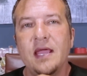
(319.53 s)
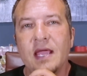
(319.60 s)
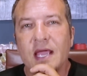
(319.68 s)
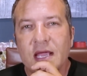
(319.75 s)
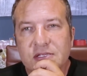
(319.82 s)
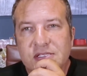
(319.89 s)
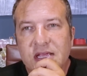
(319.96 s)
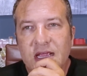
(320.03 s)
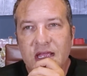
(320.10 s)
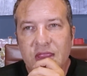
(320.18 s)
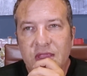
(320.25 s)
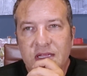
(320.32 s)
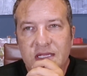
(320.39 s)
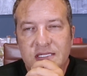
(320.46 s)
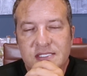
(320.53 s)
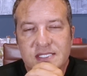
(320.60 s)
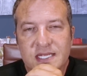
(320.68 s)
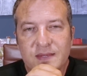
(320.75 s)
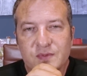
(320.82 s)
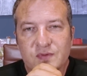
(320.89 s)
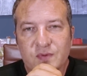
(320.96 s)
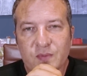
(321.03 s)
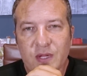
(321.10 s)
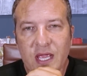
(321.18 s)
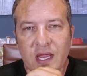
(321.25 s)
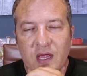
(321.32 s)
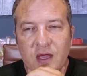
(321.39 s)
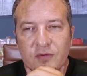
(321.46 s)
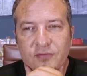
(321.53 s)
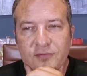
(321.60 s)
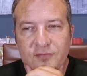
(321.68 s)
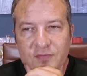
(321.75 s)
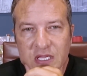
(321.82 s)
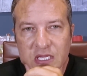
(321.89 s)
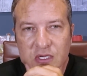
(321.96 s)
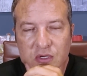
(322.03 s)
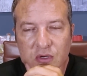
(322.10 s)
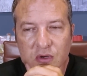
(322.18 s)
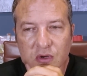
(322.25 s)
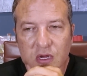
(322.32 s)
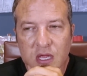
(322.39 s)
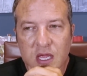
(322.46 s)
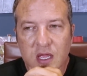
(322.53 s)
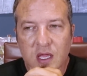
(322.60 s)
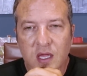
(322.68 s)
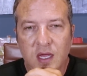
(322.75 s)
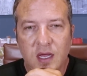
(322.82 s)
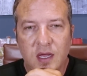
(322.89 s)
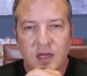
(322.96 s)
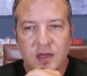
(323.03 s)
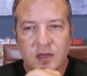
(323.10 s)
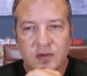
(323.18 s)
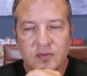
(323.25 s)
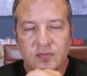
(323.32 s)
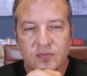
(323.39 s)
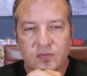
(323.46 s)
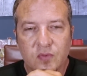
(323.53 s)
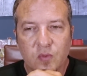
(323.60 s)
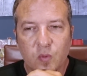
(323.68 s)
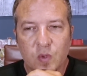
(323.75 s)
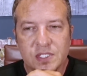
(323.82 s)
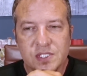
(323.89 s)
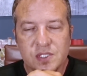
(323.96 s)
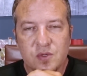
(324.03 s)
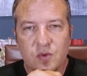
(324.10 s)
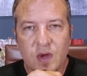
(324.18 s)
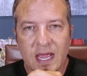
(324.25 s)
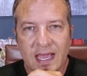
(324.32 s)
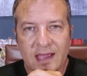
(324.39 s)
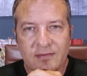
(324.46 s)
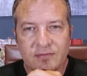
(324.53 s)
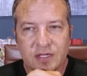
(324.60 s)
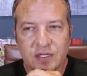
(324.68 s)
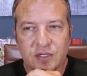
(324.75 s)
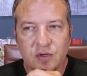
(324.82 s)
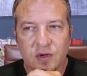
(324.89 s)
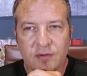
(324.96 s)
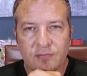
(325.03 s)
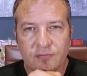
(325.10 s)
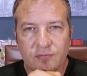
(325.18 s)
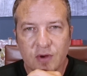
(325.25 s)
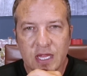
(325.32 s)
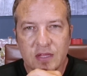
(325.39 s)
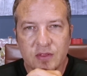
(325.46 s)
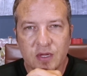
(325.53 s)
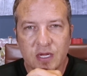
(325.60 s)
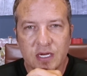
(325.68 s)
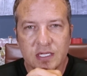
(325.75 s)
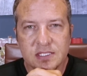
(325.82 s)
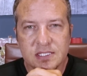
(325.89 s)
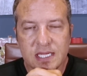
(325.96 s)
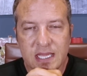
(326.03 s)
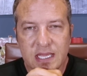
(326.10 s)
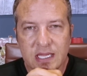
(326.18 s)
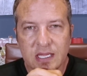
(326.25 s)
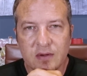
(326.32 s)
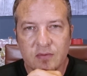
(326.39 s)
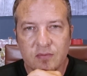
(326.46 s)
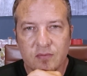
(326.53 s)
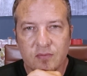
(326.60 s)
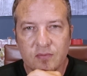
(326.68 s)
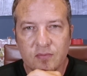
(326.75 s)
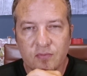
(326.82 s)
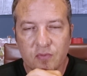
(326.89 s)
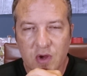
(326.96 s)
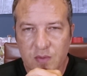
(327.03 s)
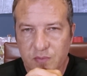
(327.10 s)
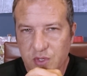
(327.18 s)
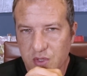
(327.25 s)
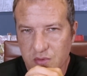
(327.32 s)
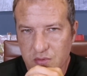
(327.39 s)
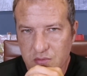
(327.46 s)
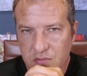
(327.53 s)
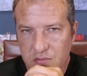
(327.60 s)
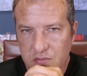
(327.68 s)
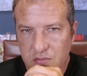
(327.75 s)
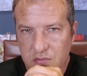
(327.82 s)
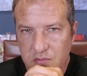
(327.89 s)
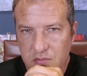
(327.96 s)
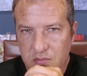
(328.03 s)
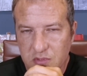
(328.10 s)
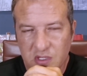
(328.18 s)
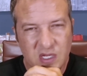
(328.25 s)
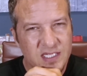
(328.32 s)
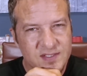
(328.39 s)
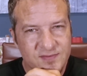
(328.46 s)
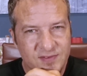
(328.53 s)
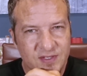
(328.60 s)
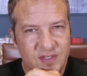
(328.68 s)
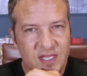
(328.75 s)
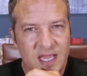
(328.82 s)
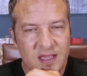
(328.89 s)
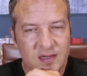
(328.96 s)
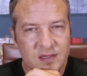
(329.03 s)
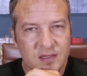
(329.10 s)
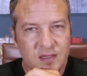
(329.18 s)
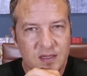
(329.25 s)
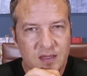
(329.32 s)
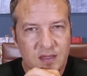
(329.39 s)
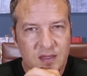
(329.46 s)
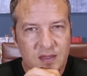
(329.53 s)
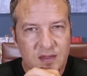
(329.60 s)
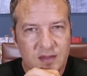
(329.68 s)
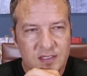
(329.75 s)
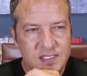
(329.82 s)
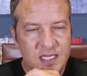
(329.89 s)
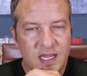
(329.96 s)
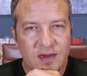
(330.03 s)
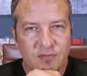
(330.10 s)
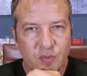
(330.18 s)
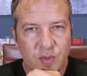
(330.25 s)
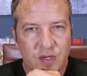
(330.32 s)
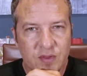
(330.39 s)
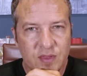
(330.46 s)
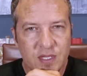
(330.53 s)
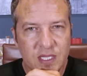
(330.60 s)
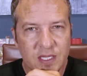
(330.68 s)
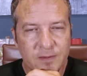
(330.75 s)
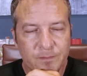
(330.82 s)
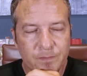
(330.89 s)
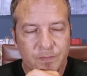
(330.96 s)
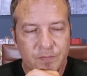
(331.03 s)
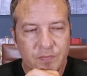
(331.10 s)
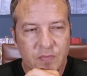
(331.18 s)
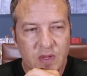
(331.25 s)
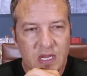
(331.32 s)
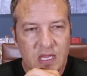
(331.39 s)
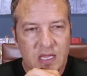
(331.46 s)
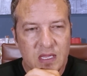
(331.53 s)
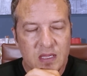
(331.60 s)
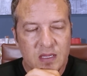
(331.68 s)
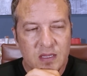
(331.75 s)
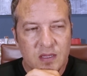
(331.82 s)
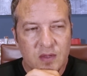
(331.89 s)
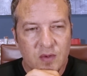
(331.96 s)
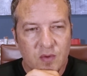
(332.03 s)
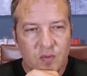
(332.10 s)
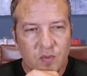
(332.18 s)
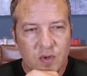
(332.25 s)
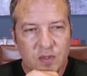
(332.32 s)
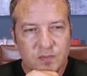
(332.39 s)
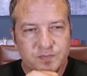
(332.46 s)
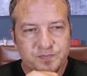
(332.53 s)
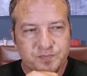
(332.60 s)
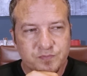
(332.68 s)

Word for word: And I was like, I think that stems from like a fear of once you have it, you're afraid they're going to take it from you. Do you guys feel that? It's a kind of a weird thing. Well,